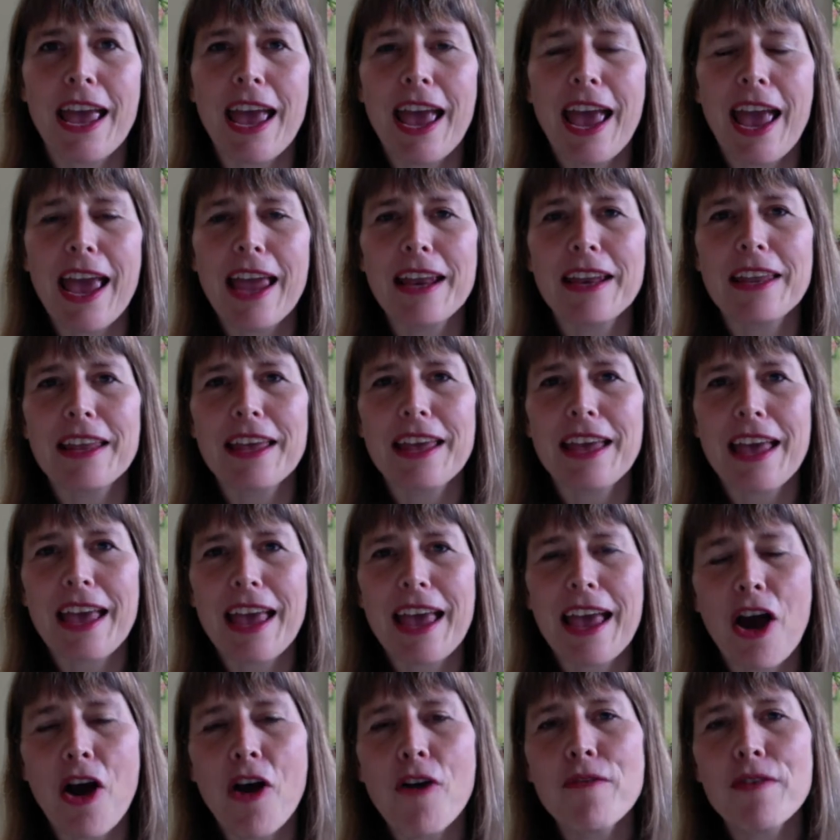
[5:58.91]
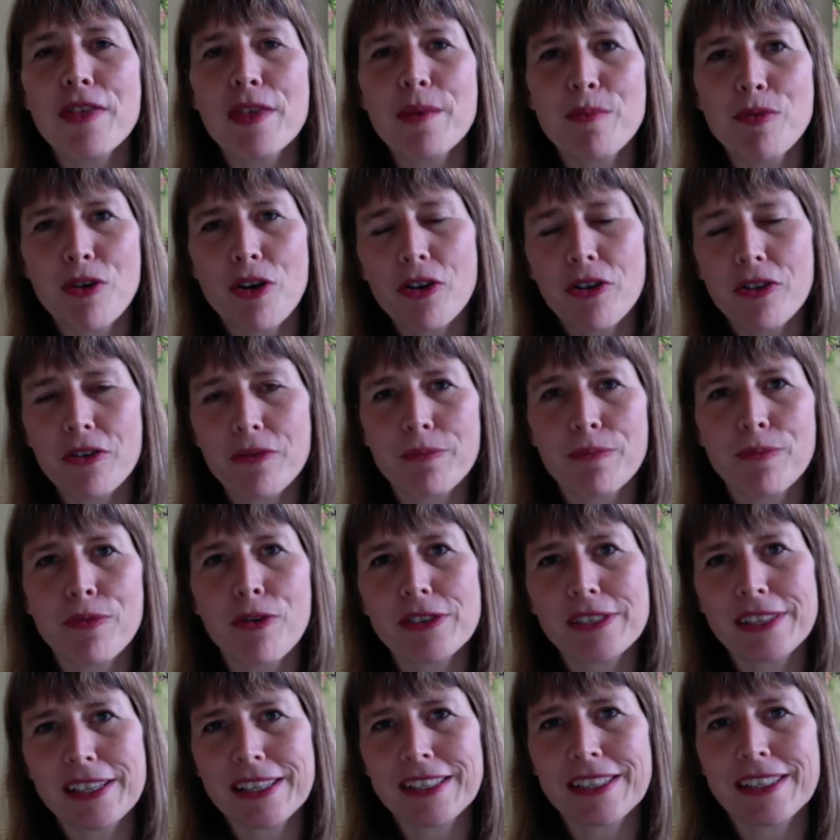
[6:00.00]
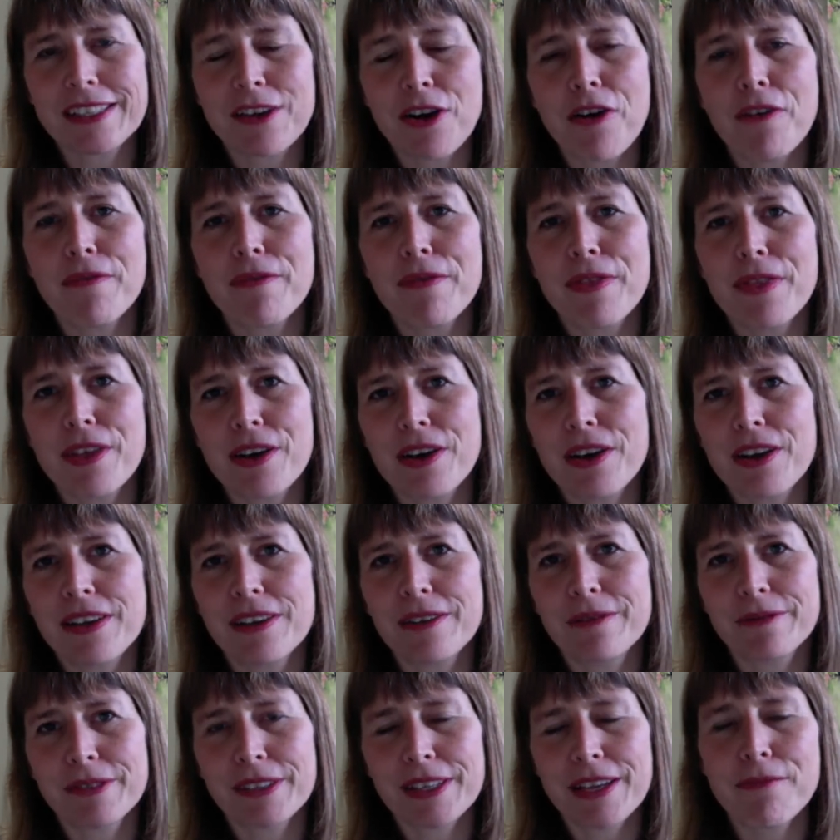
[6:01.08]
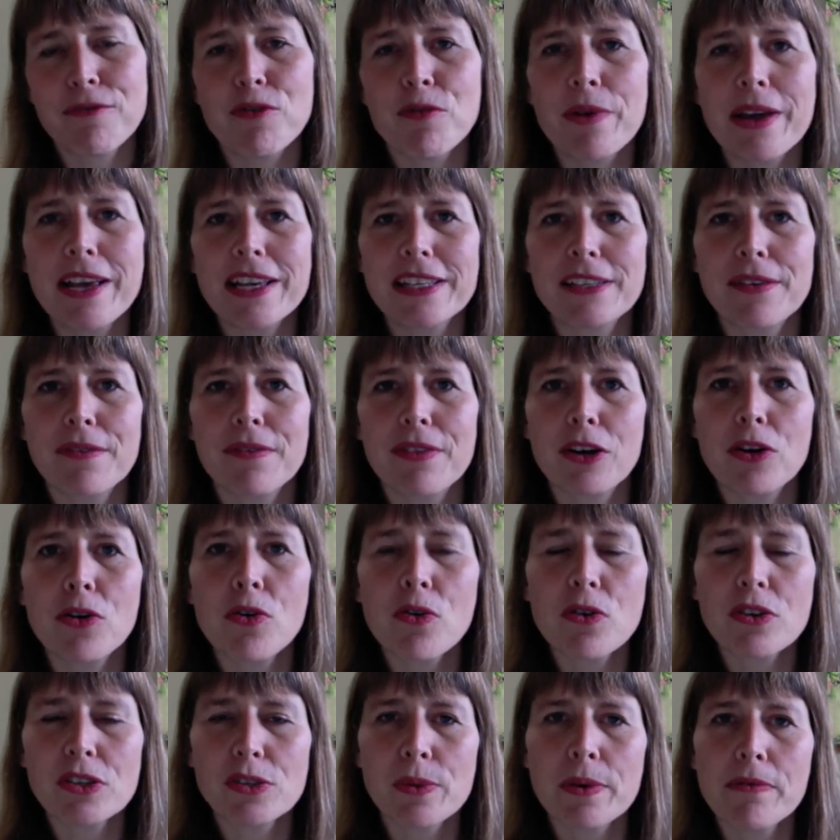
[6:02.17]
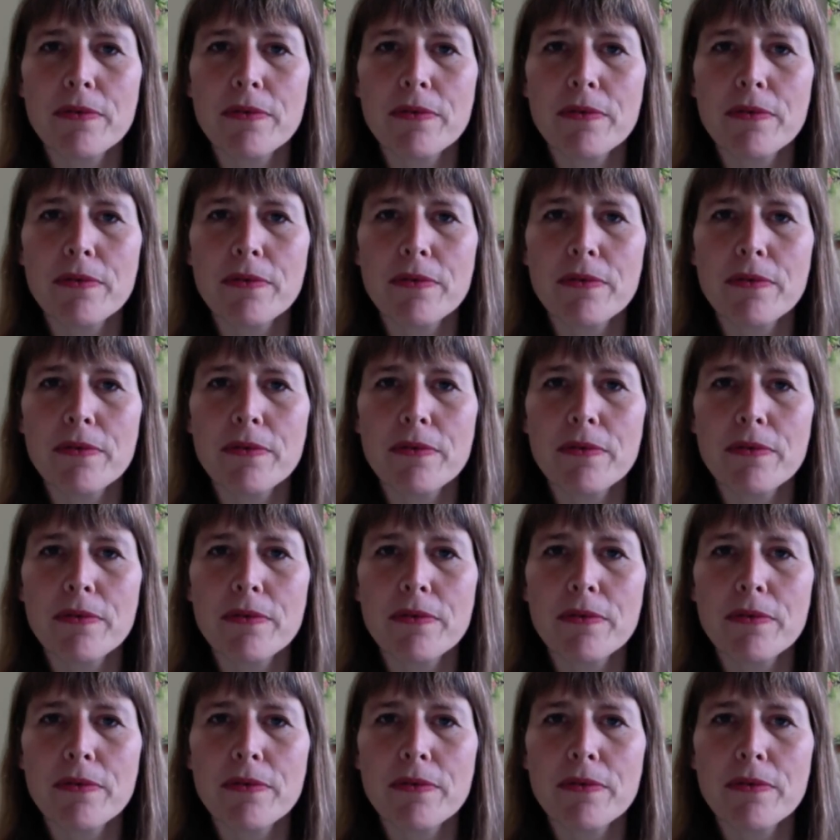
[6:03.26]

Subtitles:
And over the process of the several weeks of the course, we